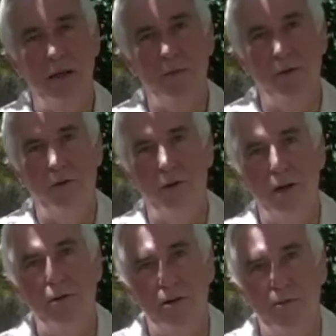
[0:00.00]
Number
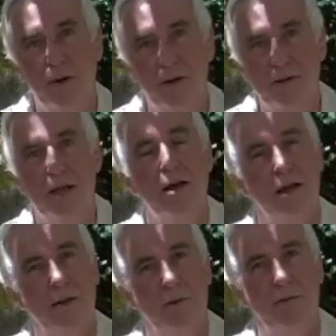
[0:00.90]
3, response.
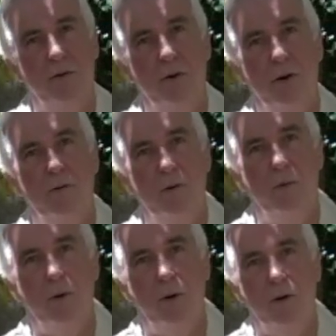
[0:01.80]
Number 4,
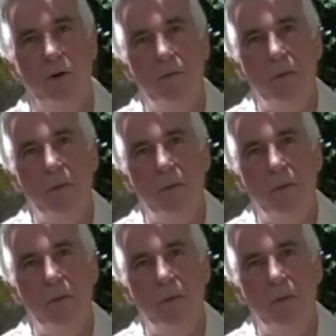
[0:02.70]
reward.